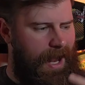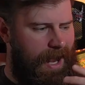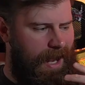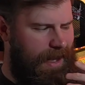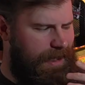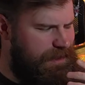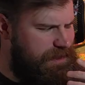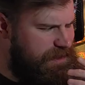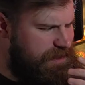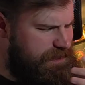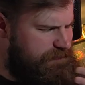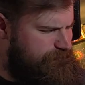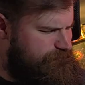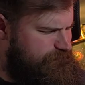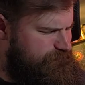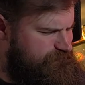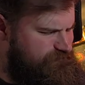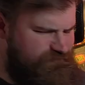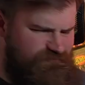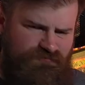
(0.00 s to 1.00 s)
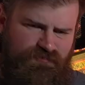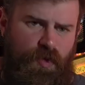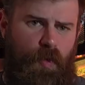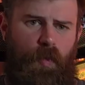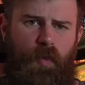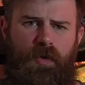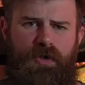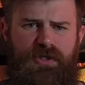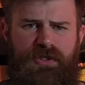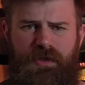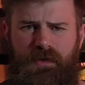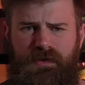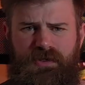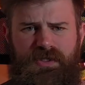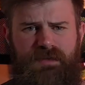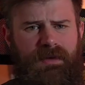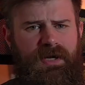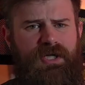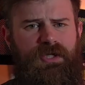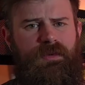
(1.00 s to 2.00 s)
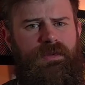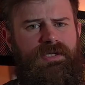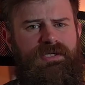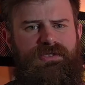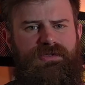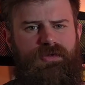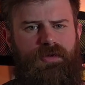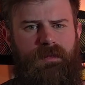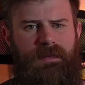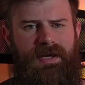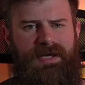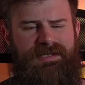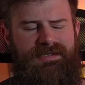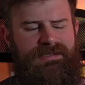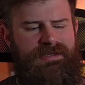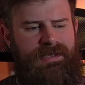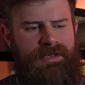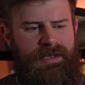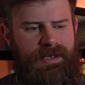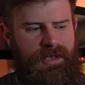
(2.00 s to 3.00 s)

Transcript: and we're doing some Ash Waste Nomads.